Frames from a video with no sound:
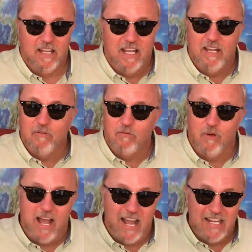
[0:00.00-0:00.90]
He
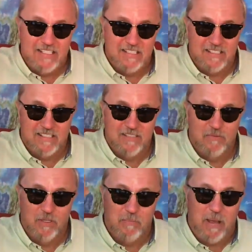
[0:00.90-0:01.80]
rises
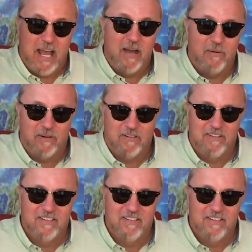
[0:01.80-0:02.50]
with power